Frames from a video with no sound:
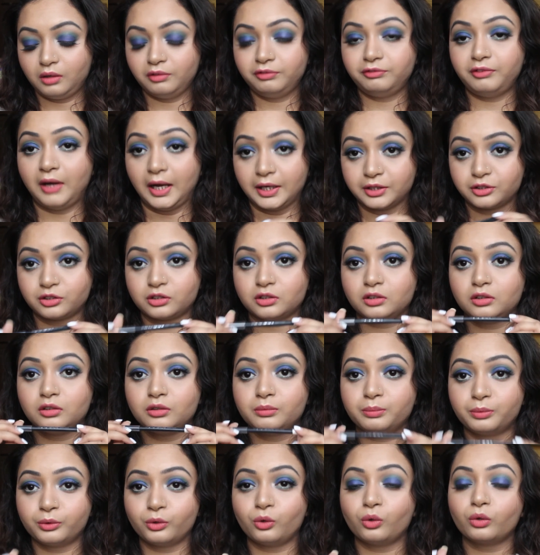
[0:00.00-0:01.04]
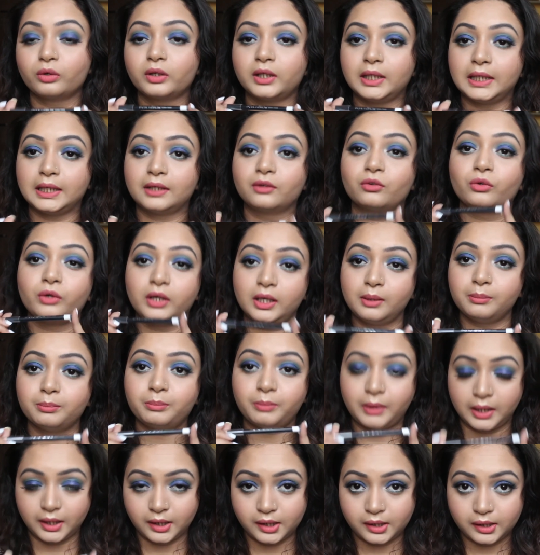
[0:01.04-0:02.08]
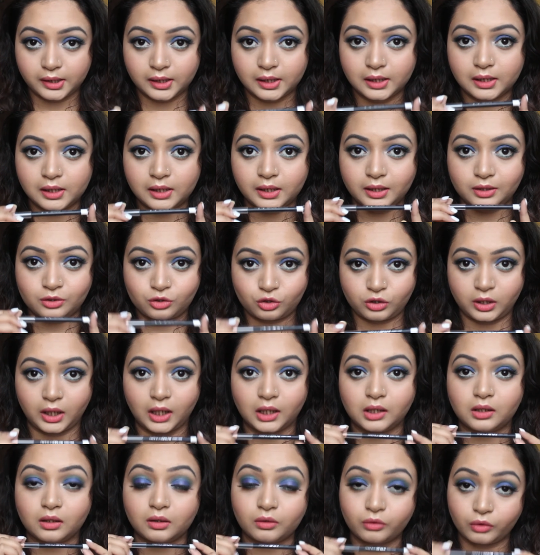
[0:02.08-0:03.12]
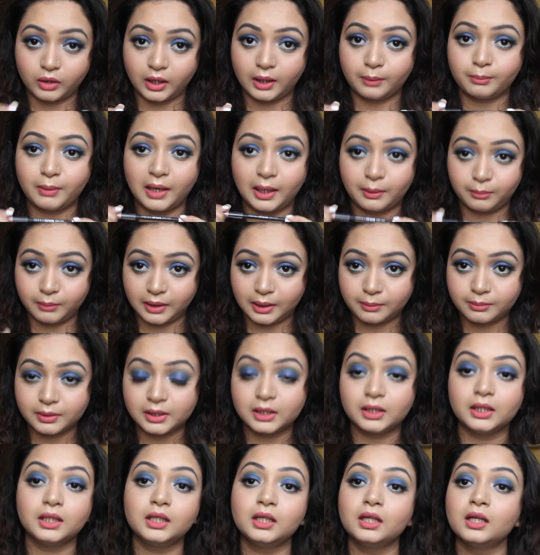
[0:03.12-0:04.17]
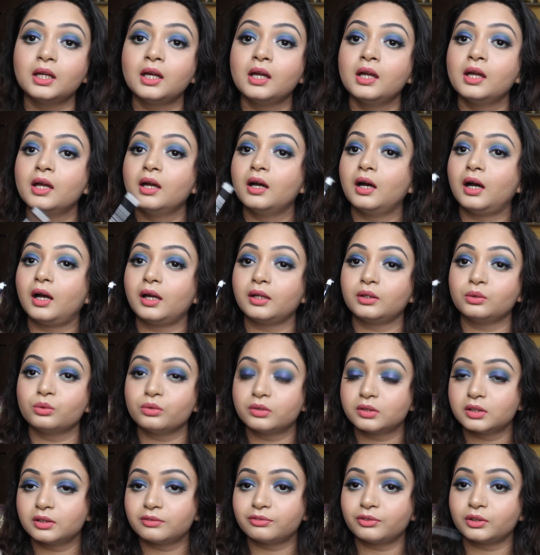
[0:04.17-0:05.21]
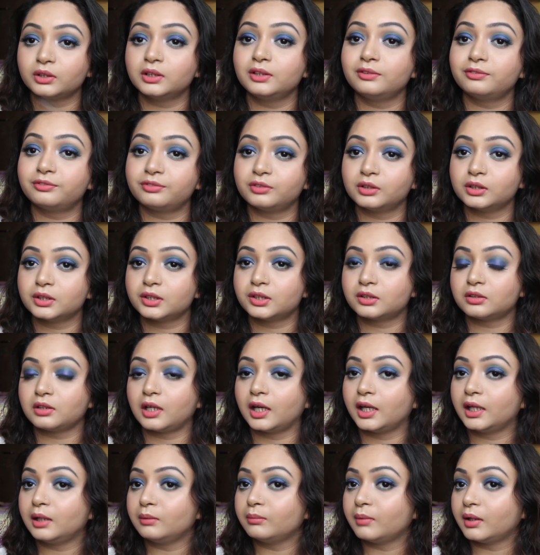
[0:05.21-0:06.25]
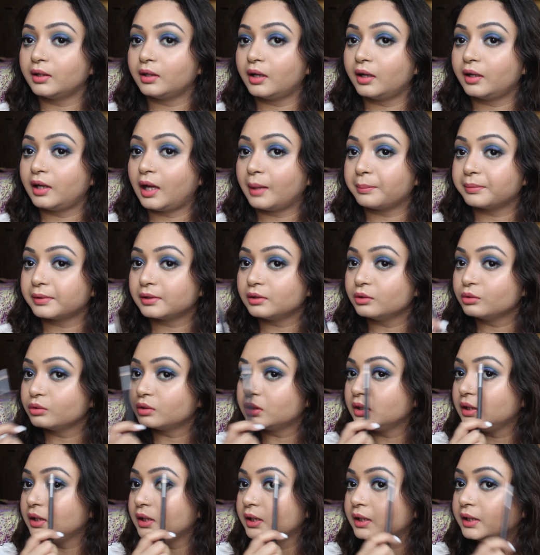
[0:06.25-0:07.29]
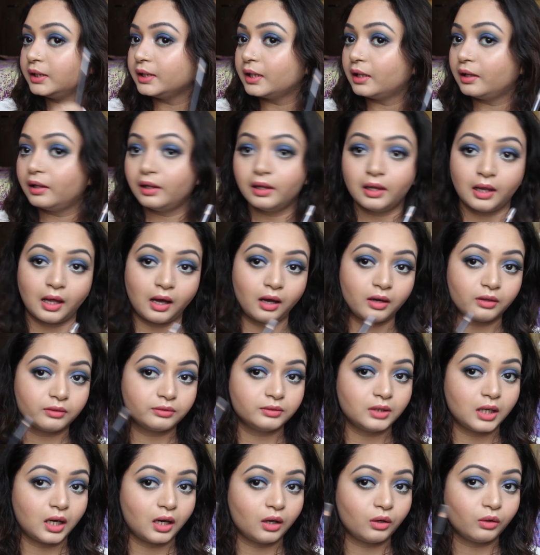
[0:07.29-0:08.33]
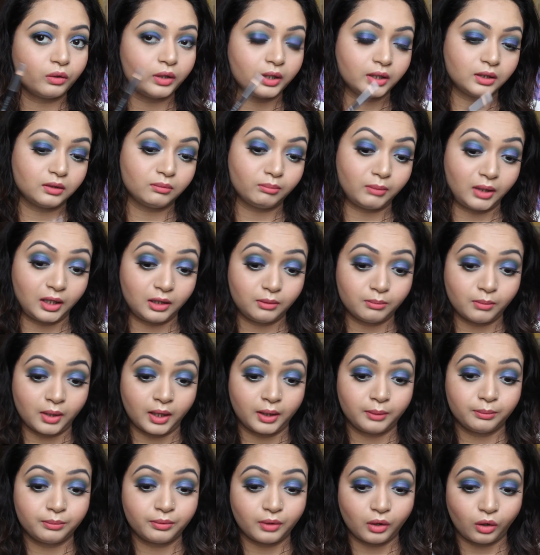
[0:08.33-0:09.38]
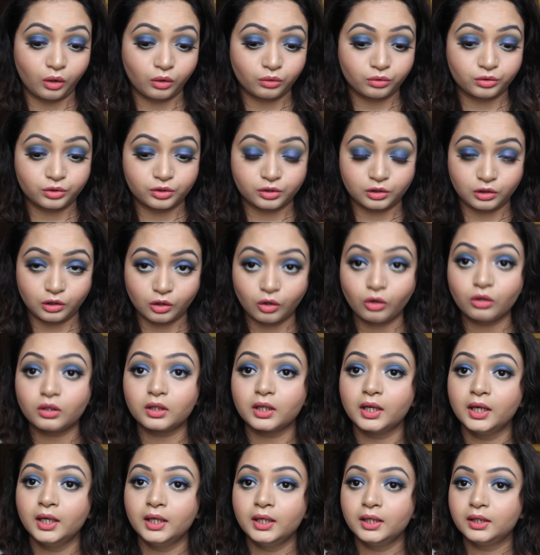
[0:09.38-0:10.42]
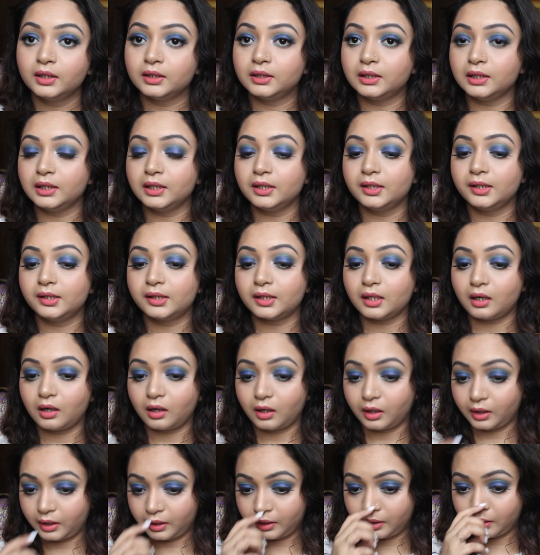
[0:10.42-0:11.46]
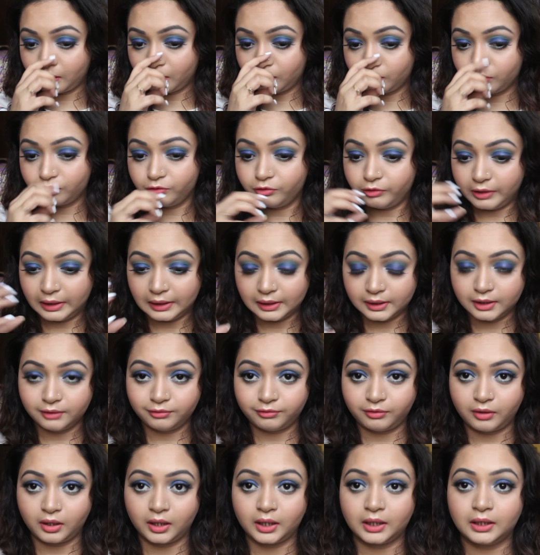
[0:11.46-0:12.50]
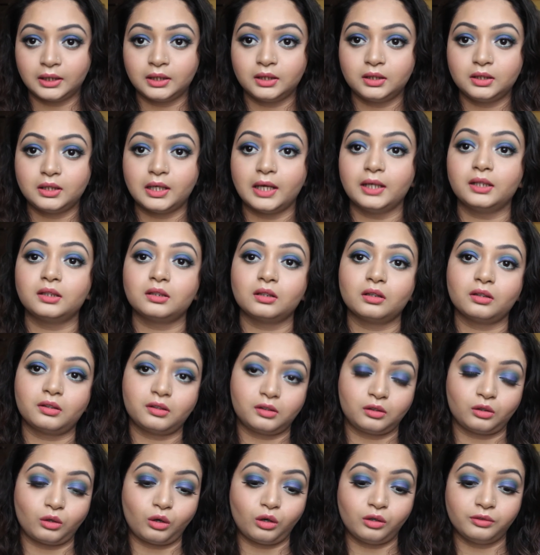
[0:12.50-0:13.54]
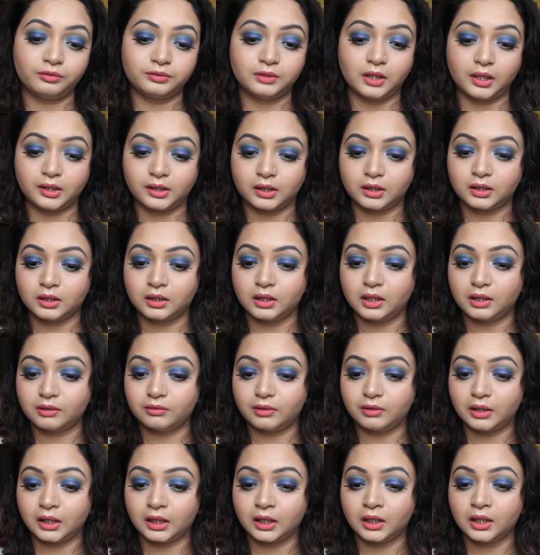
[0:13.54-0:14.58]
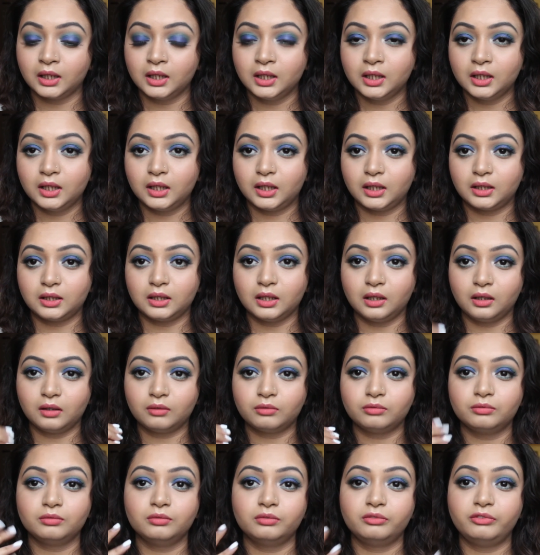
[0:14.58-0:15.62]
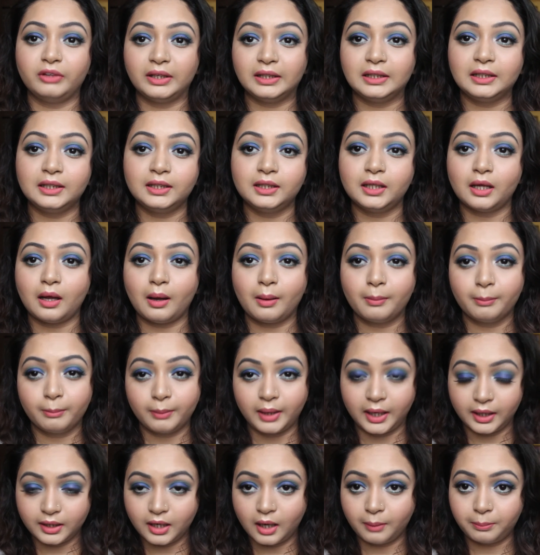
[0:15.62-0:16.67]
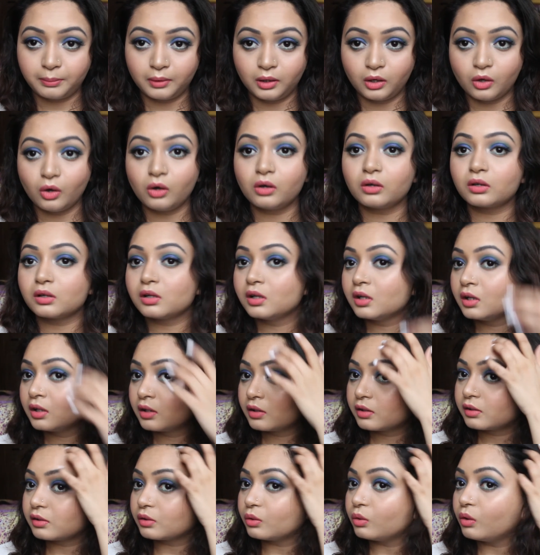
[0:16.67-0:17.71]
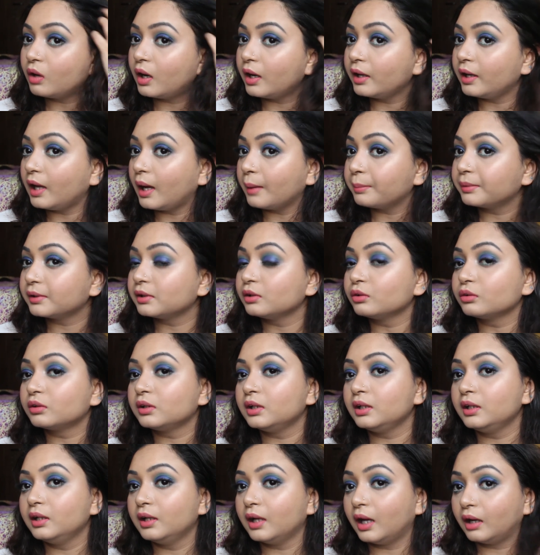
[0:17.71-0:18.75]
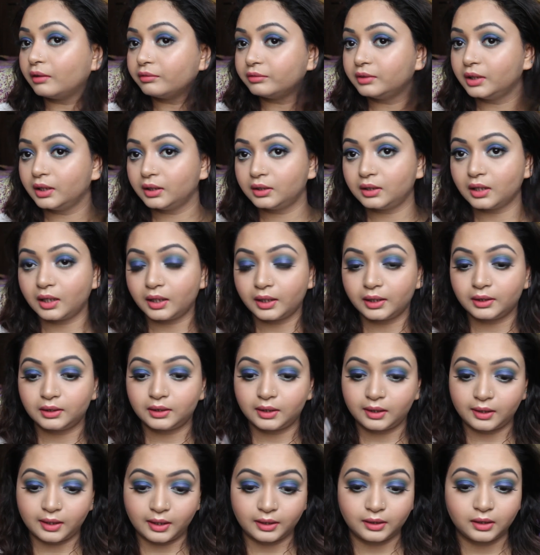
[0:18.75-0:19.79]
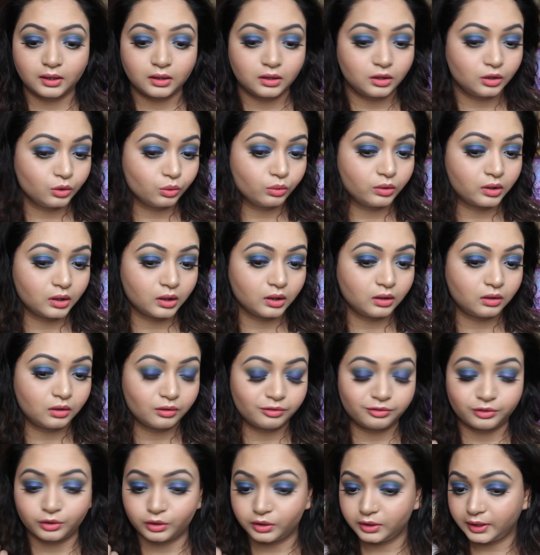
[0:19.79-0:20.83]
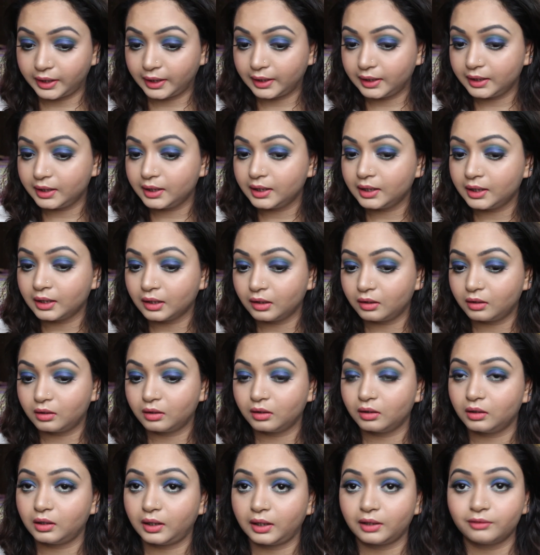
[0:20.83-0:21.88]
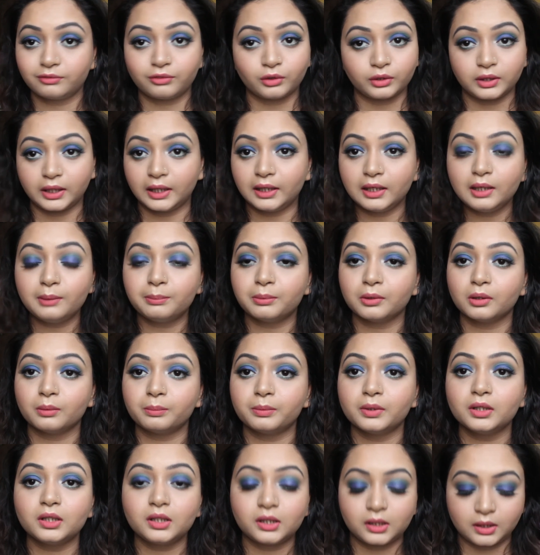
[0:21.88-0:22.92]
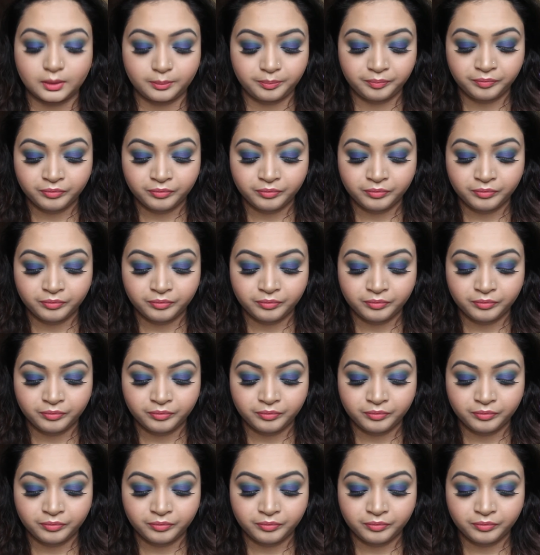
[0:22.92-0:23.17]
Fashion Bro Cream Pencil in shade Grey by Maybelline. I used it for the first time and I absolutely loved how it made my brows look. These are well defined yet soft, doesn't giving it a very made up look. So I absolutely loved it. I think I can use it for daily, for daily purpose.